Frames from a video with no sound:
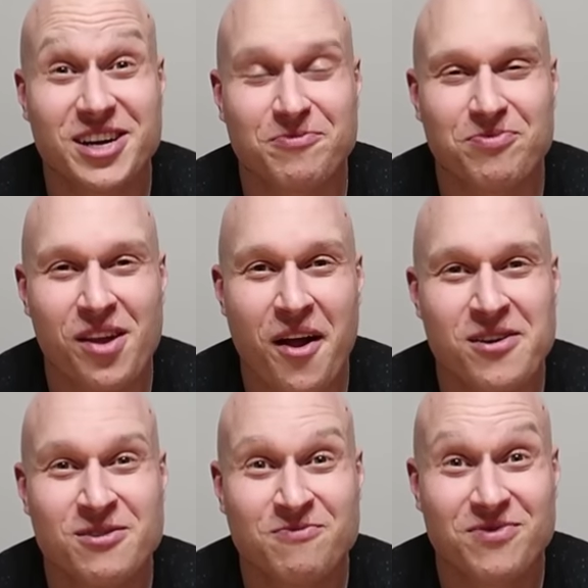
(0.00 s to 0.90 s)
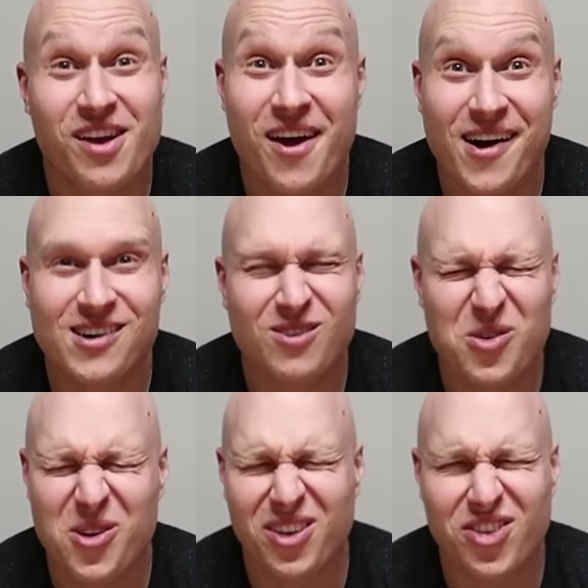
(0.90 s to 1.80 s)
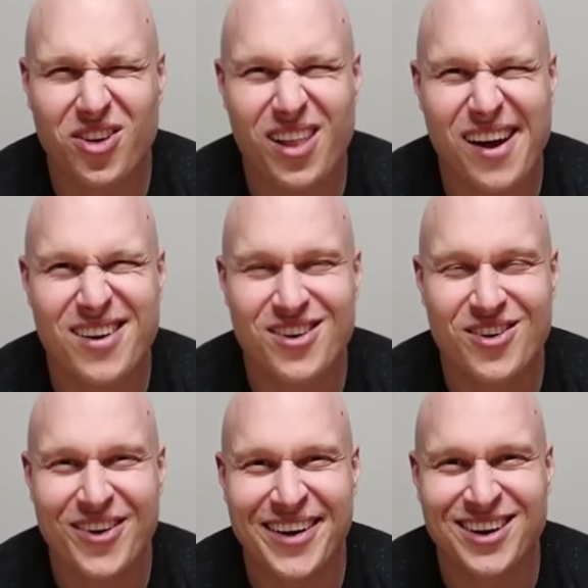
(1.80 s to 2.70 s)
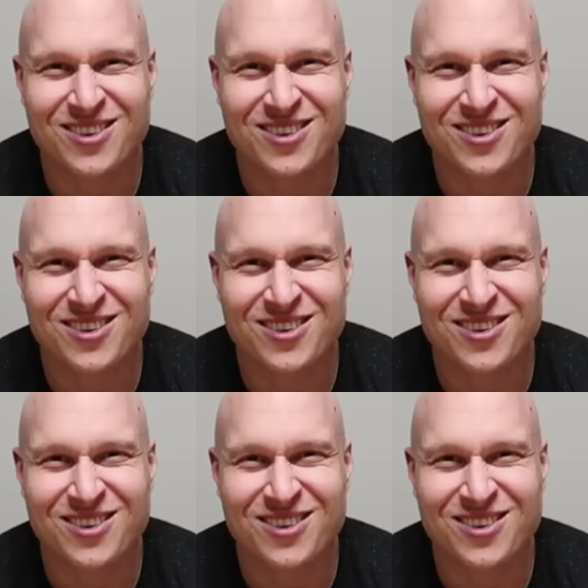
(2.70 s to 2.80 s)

Yeah. Oh, it's so loud and annoying.